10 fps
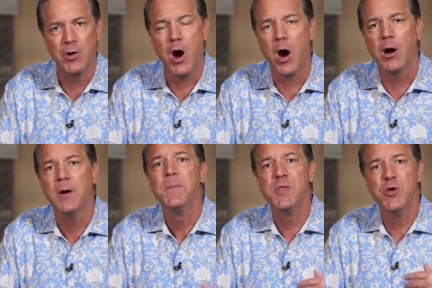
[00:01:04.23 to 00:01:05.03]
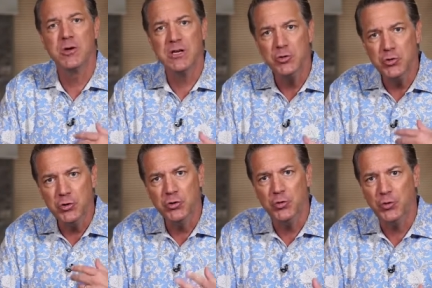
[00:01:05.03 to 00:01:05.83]
are. You can
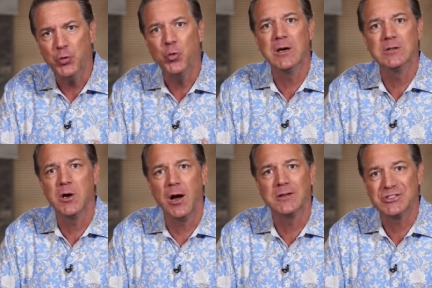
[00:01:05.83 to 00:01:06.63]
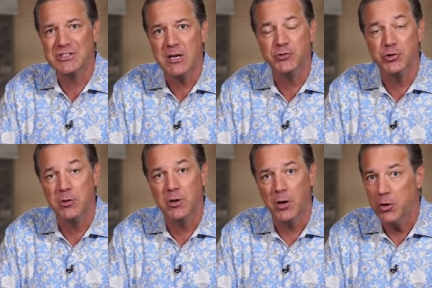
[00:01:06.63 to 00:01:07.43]
do what God says you
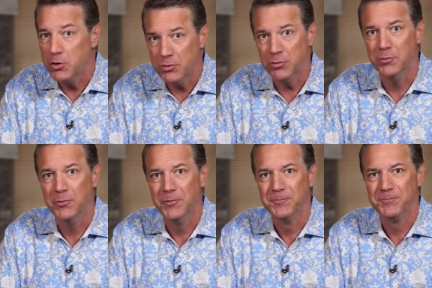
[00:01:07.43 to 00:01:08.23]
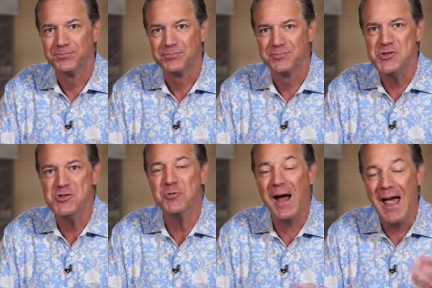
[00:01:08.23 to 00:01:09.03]
can do.
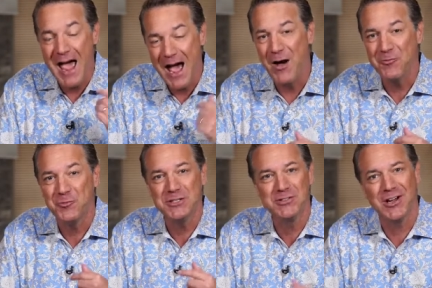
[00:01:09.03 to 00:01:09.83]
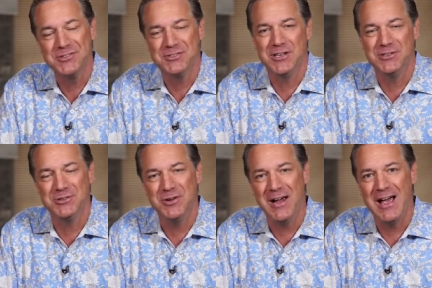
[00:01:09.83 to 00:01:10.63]
You have what God says
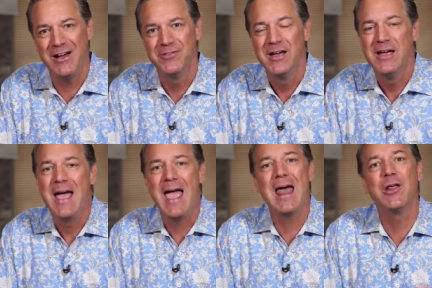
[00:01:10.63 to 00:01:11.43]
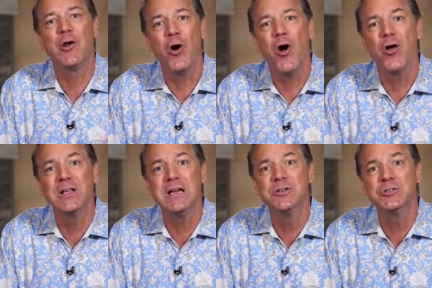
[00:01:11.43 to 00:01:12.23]
you have. And it all
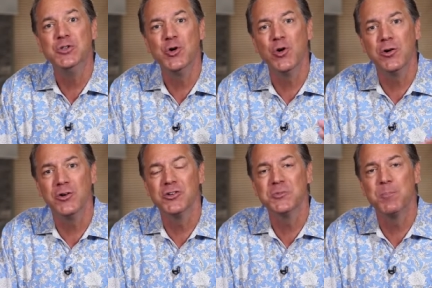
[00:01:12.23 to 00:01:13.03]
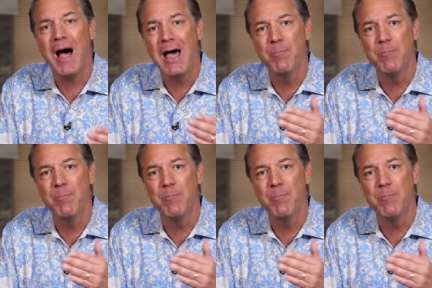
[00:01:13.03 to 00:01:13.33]
is yours by